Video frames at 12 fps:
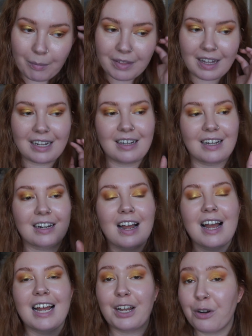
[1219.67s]
they then
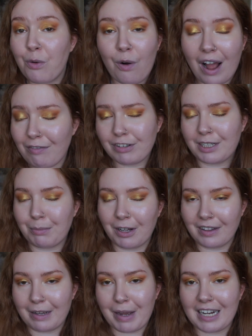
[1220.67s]
ignore every demand
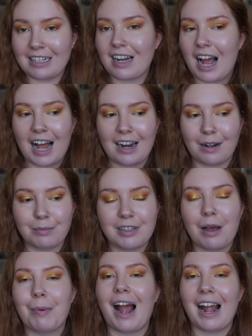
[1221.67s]
they made and
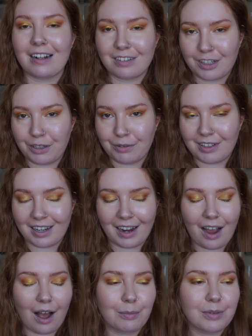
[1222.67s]
set about executing
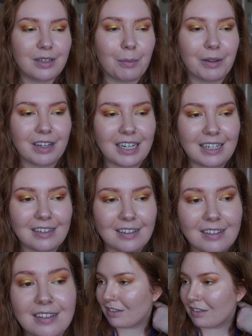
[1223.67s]
some of the leaders.